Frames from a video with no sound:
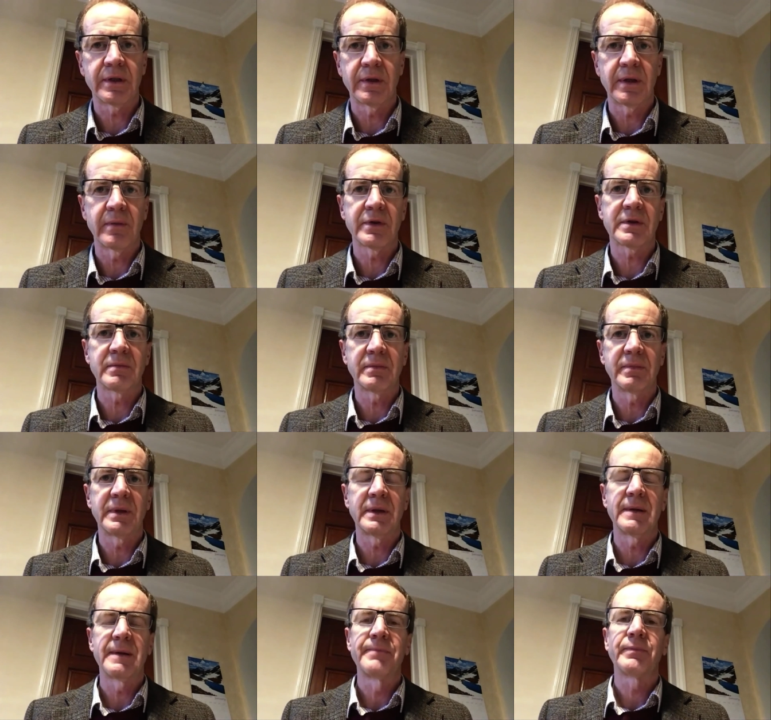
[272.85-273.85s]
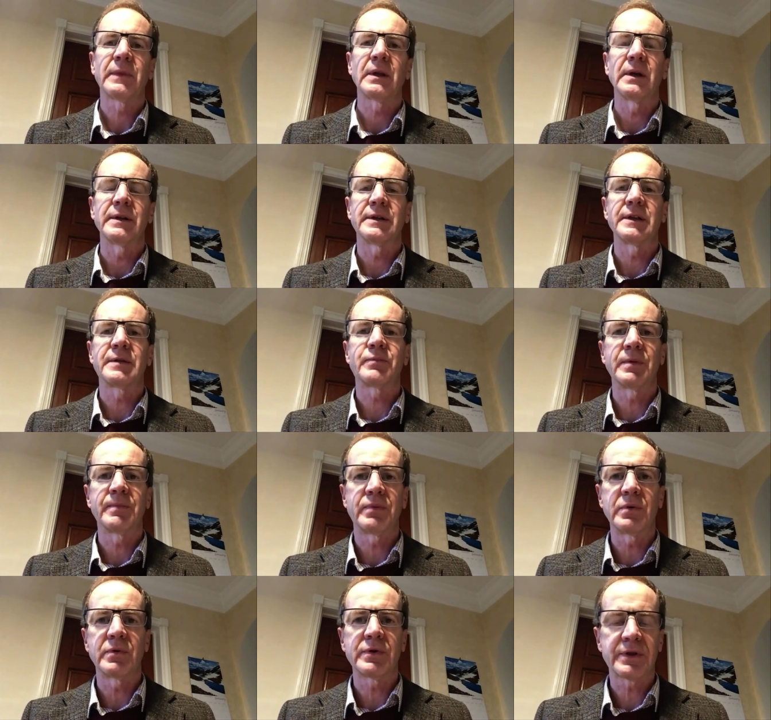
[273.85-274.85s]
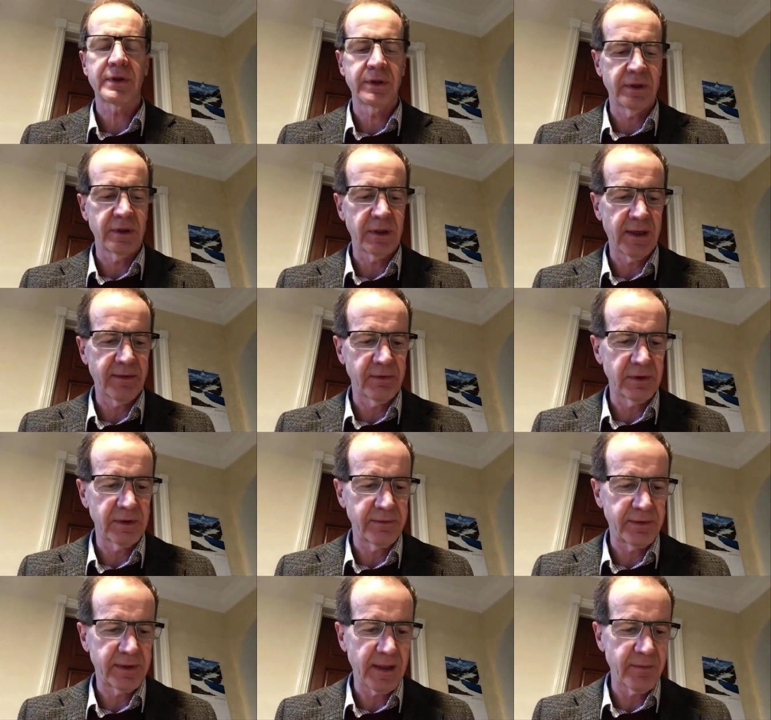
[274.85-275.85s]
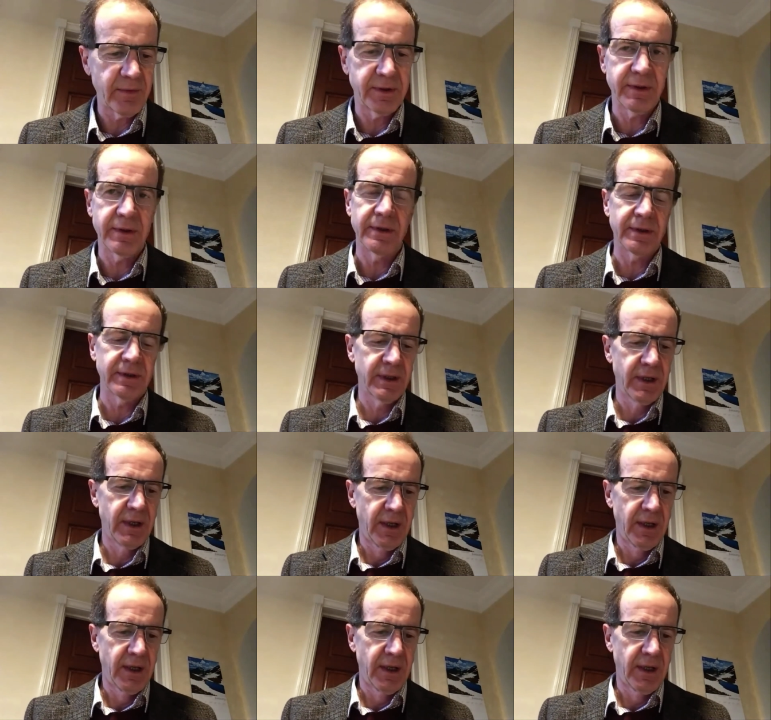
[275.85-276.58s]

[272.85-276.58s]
So they mustn't be a disproportionate level of damages.